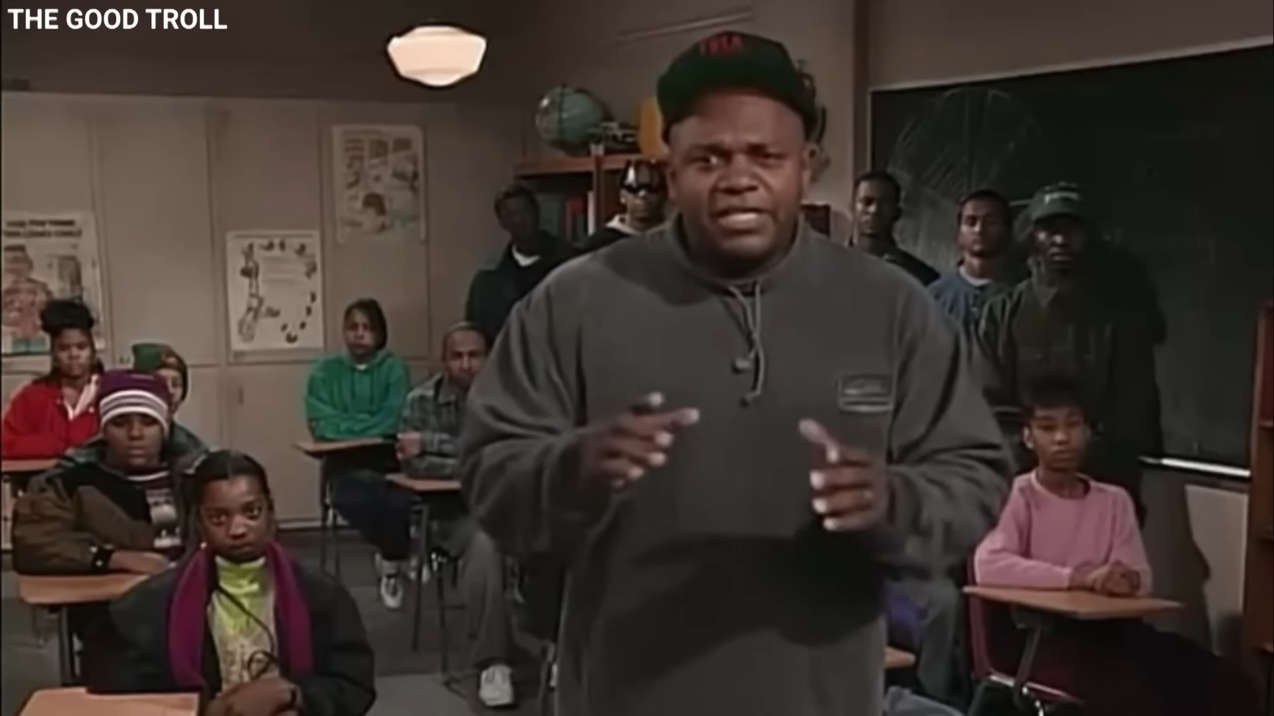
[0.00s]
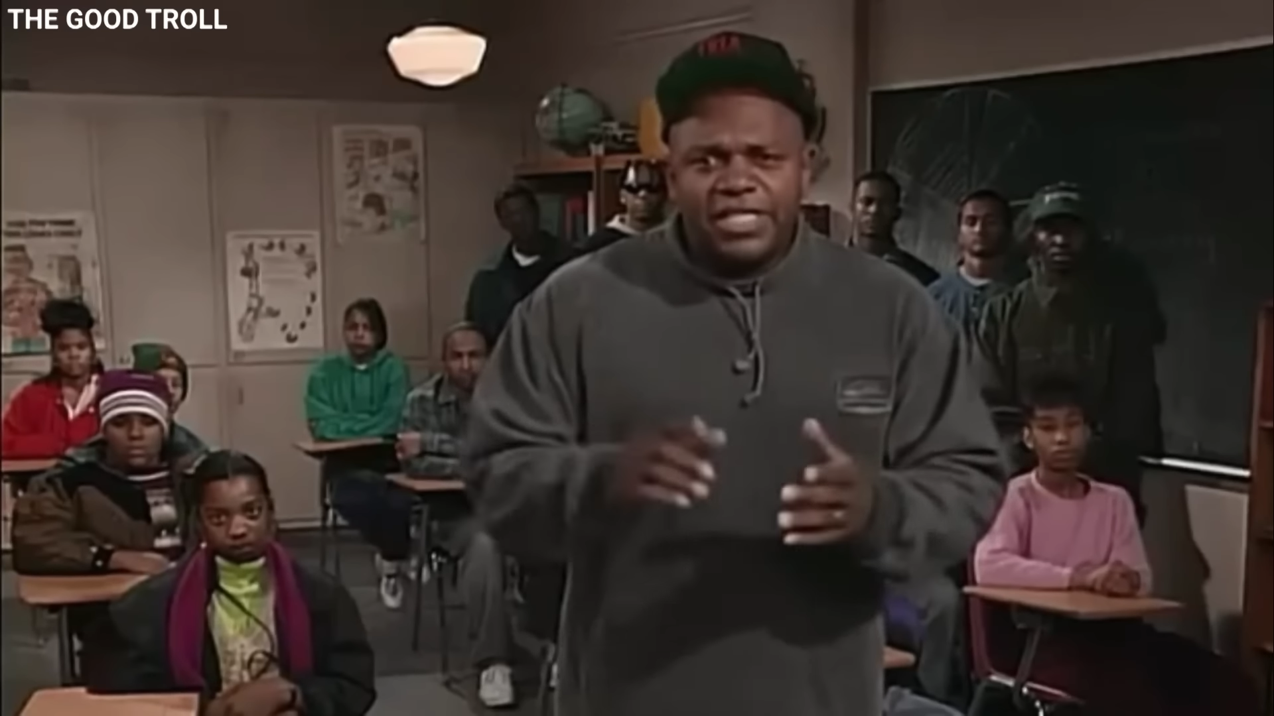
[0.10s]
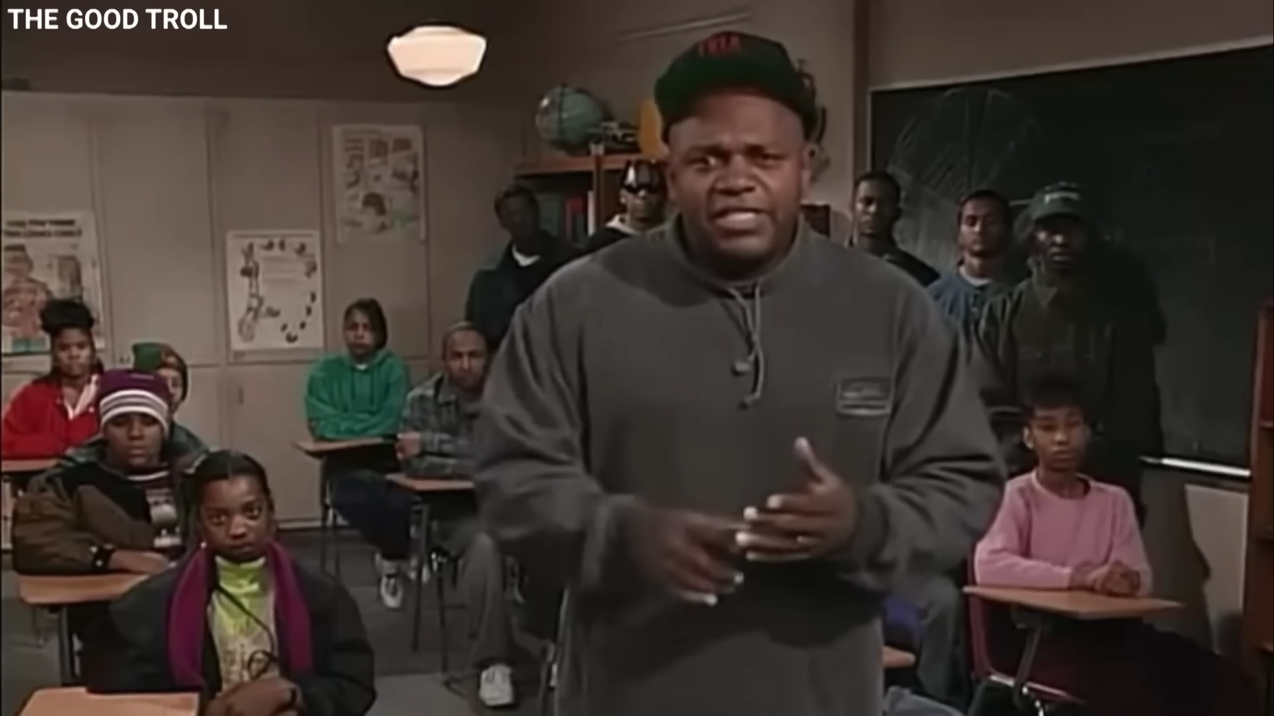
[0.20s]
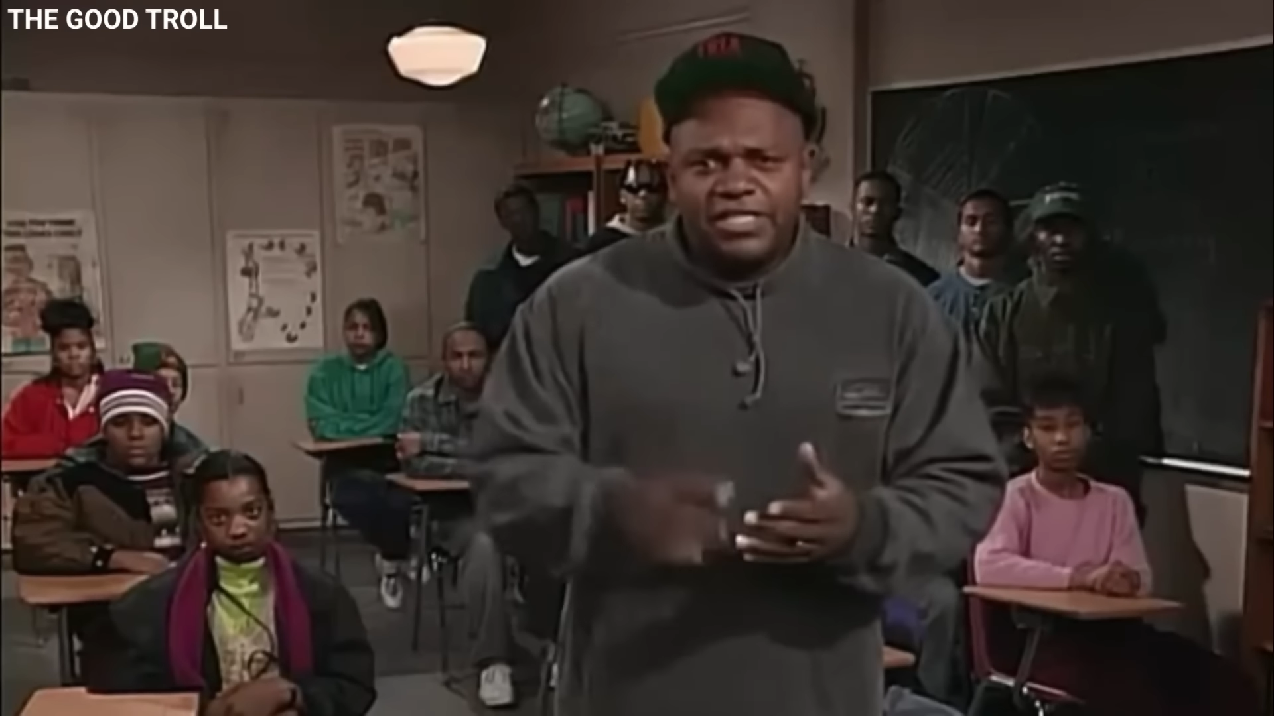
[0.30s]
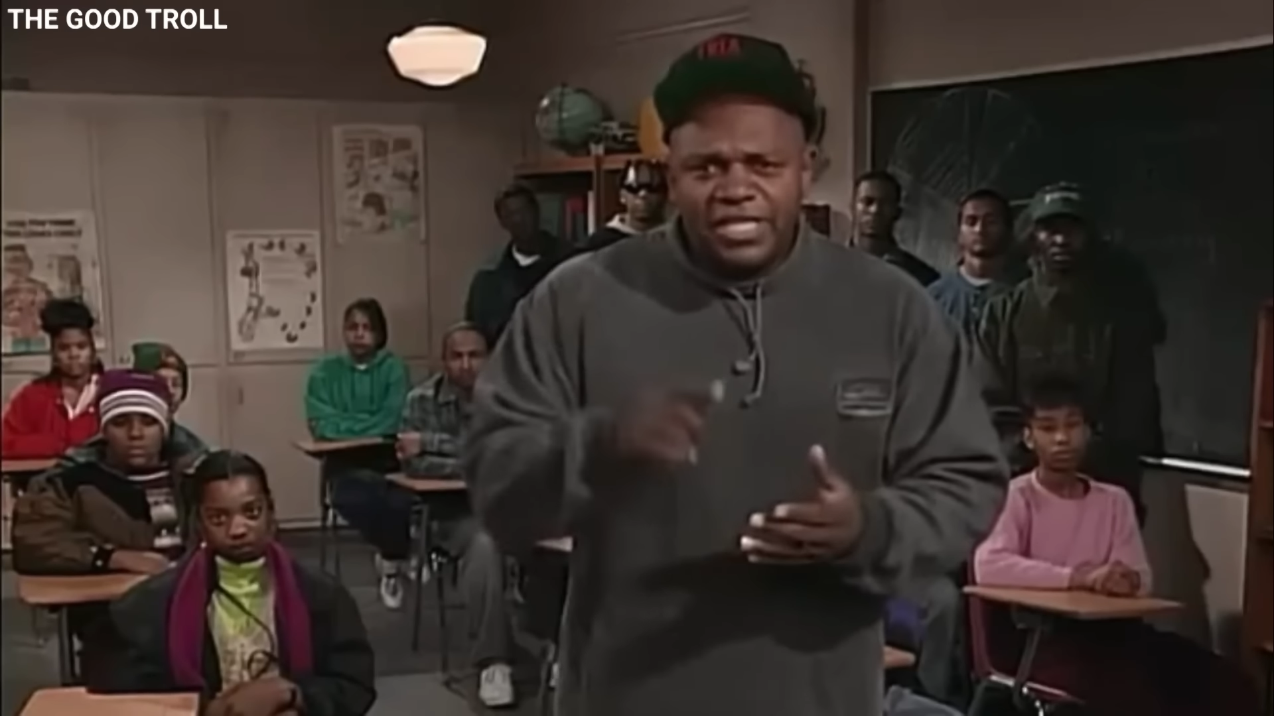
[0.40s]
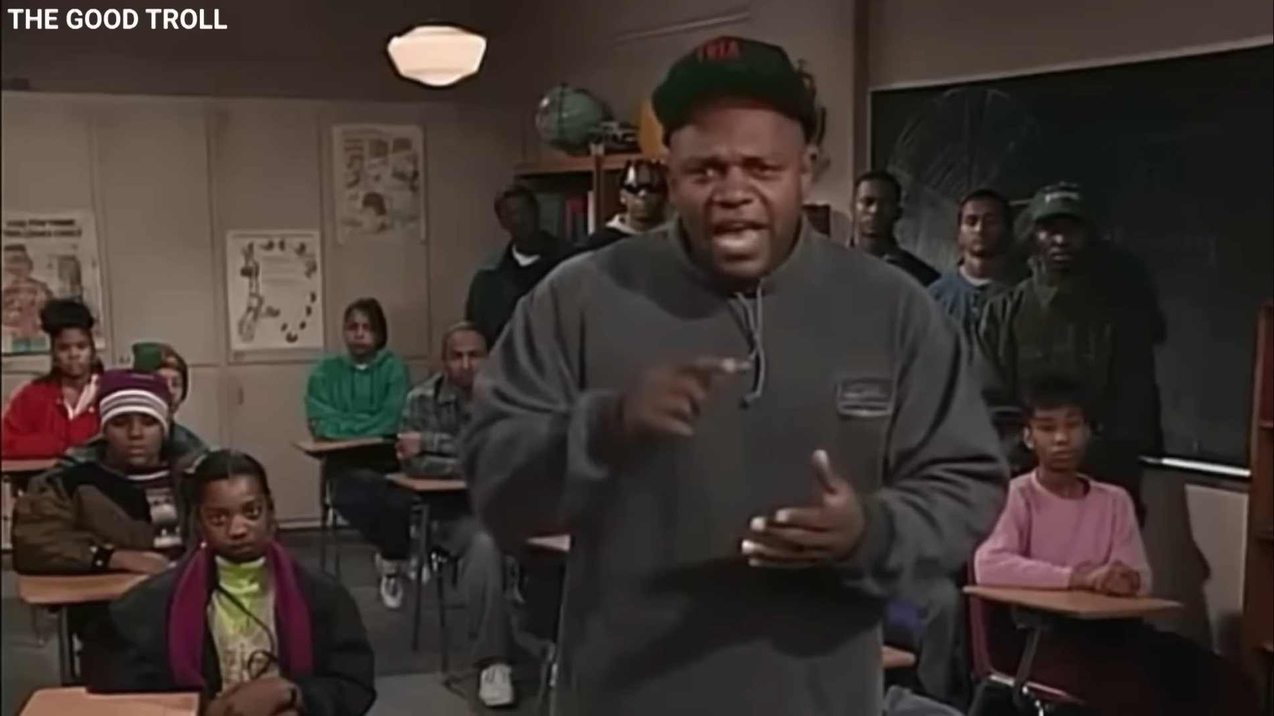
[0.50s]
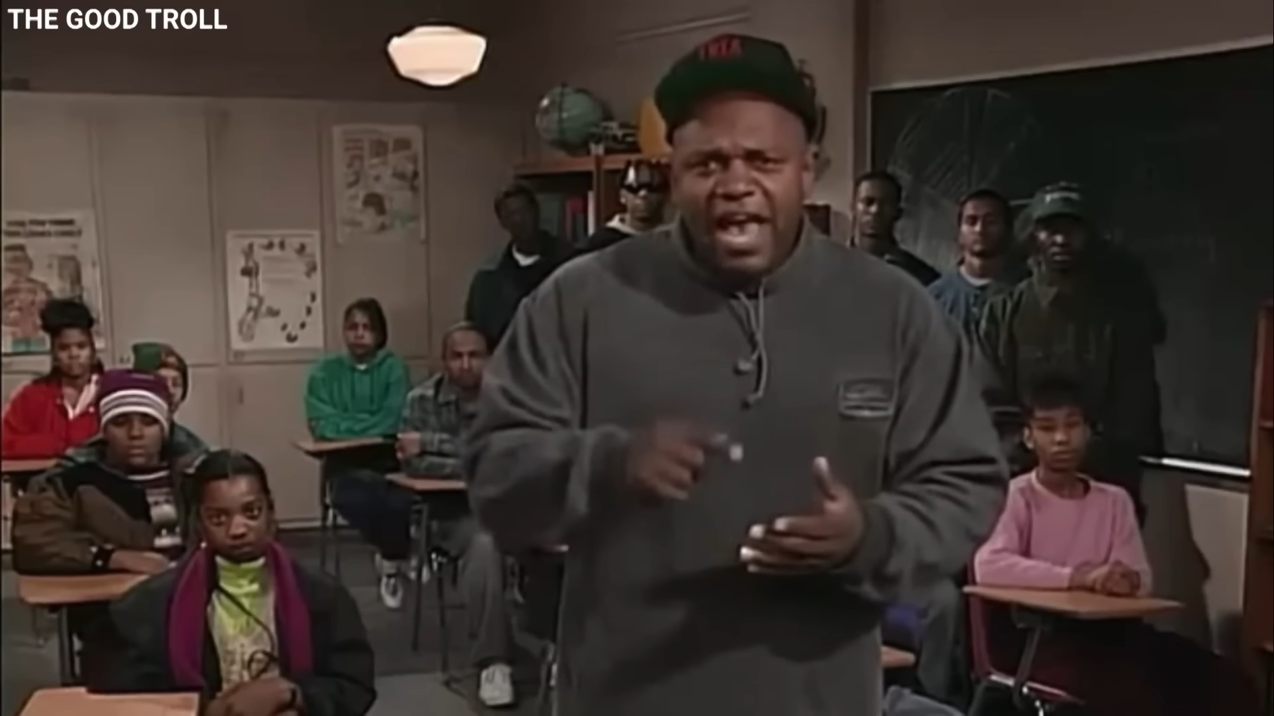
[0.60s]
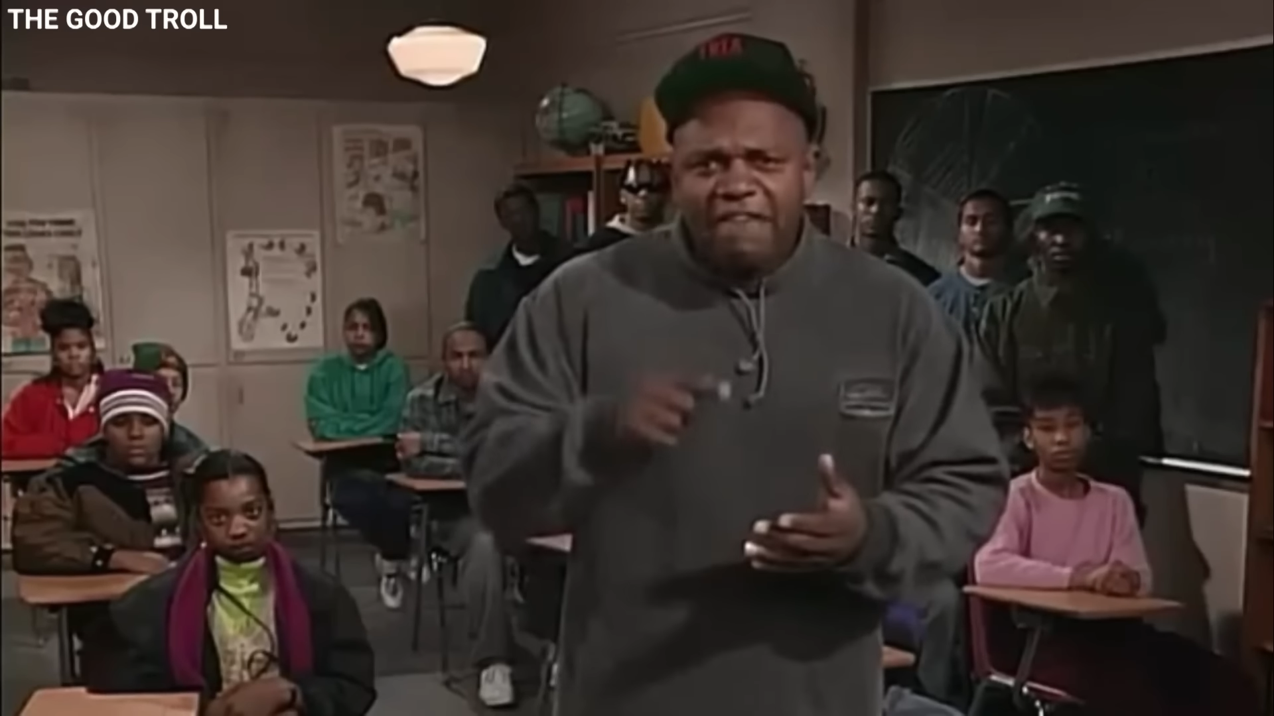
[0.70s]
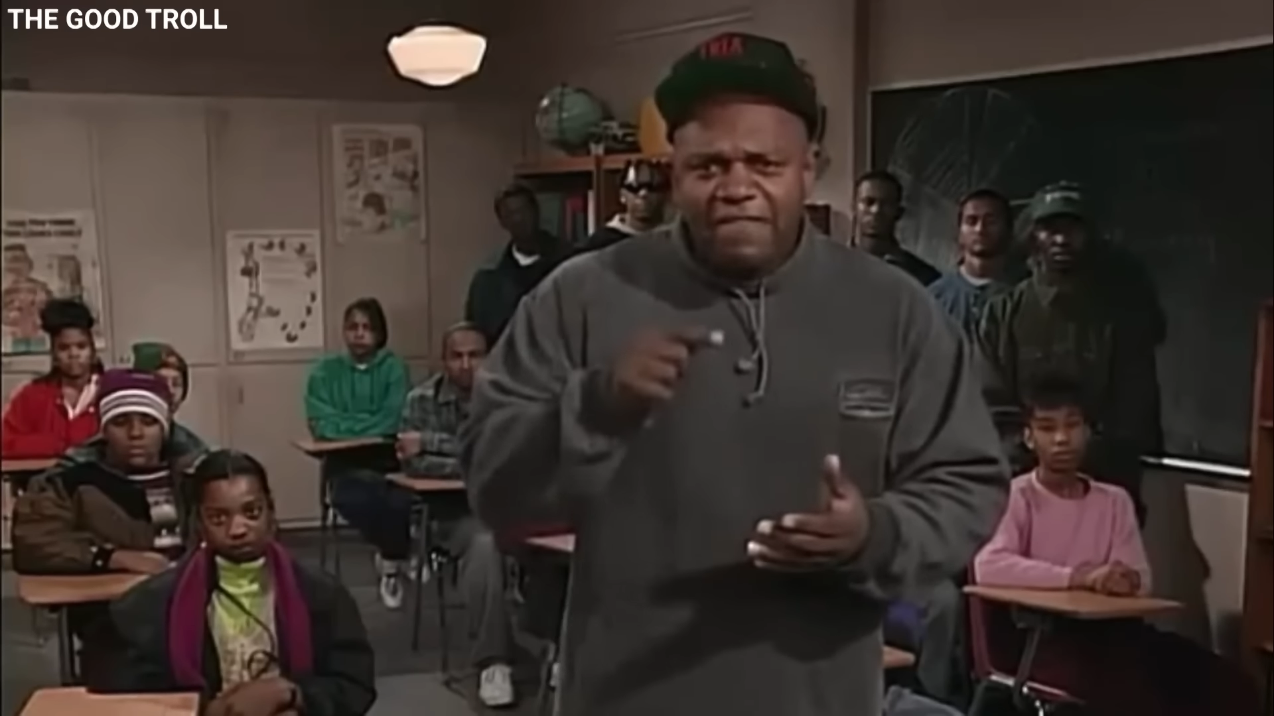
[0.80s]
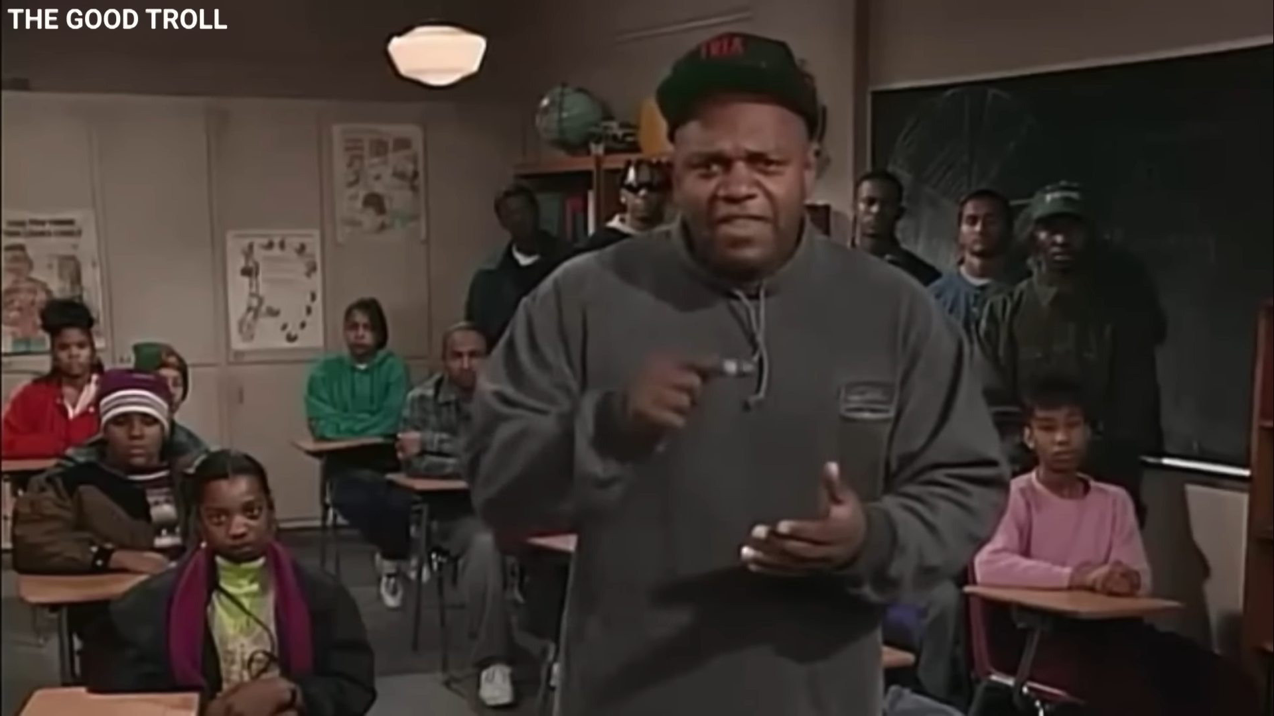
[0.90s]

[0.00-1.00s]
didn't die for